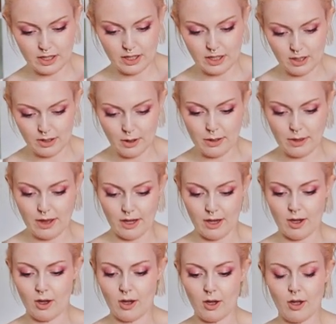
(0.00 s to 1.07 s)
the
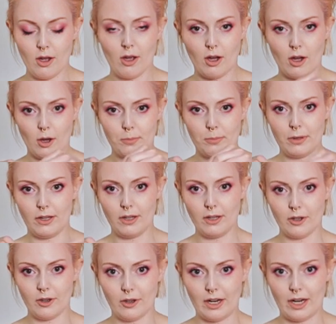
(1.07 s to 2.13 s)
thing up
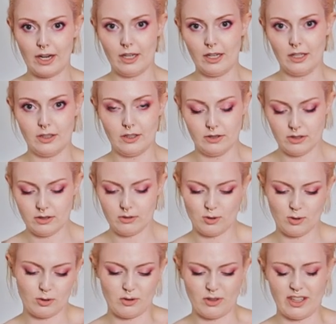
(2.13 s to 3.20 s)
here and...
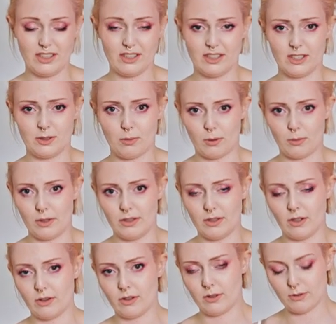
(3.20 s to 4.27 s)
Or traced is probably
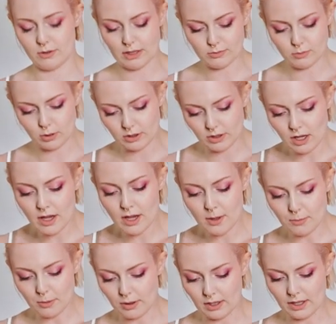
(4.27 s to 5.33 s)
not the correct word,
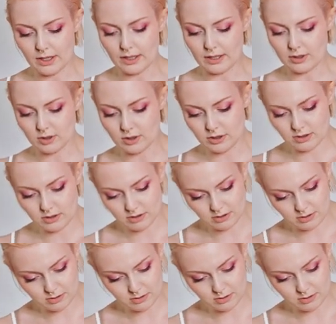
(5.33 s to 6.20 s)
but I just...